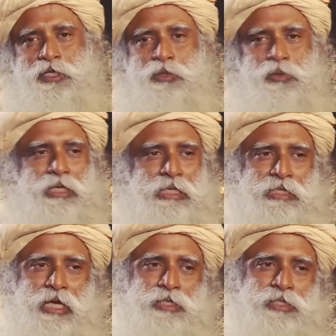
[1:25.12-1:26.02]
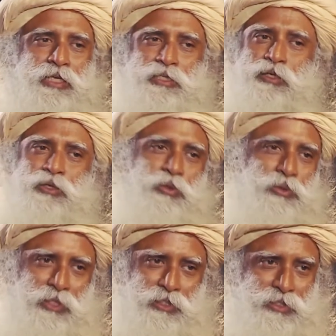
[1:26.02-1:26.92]
can only dissect and know
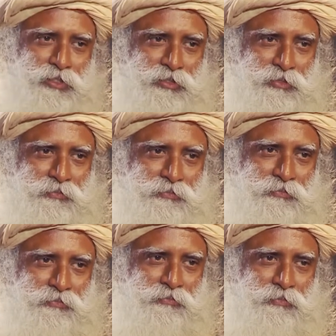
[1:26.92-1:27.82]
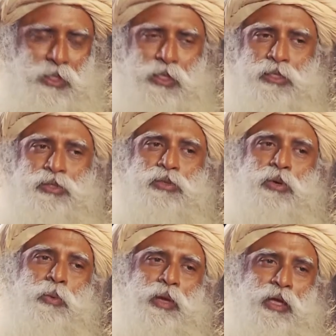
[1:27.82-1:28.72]
things. There is
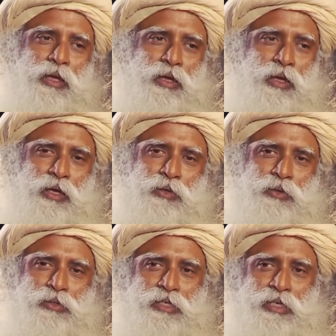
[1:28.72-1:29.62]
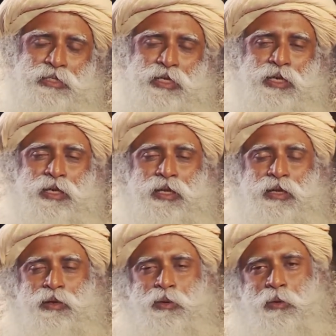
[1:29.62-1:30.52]
no way your intellect can
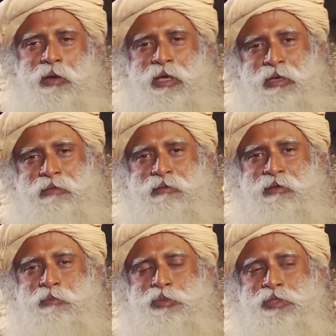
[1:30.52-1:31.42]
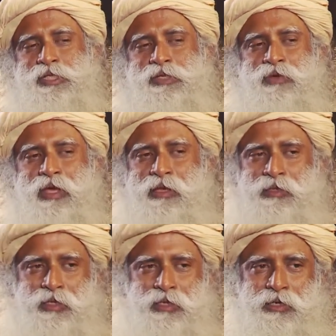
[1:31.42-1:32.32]
know anything, perceive
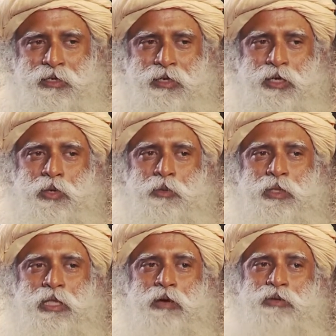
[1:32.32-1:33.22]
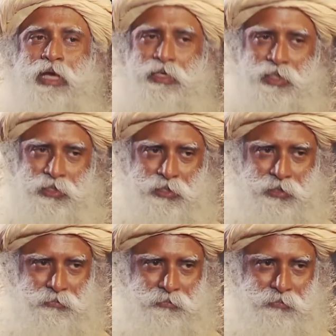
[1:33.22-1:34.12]
anything without
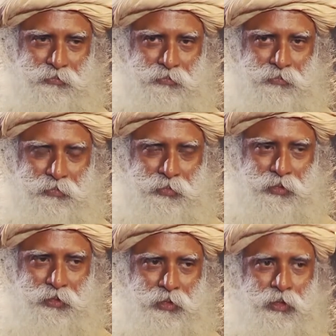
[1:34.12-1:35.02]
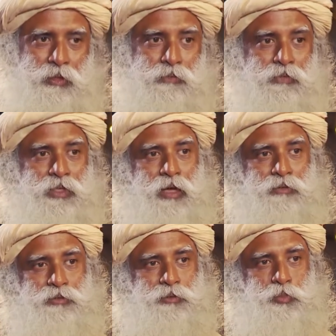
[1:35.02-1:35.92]
dissecting.
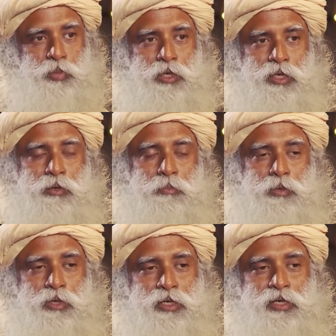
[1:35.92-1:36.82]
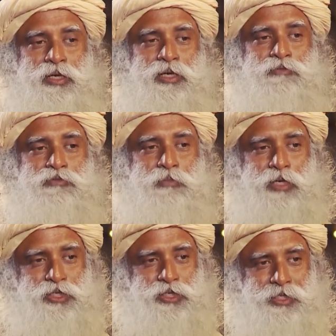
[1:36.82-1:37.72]
Without prior,
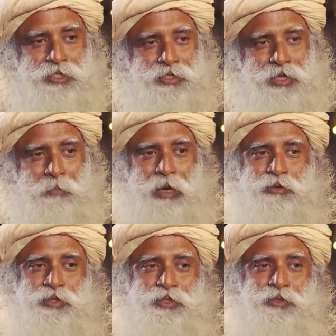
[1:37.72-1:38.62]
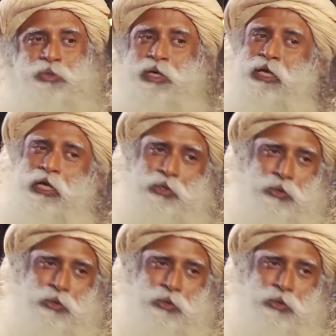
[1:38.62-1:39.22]
information about it, you cannot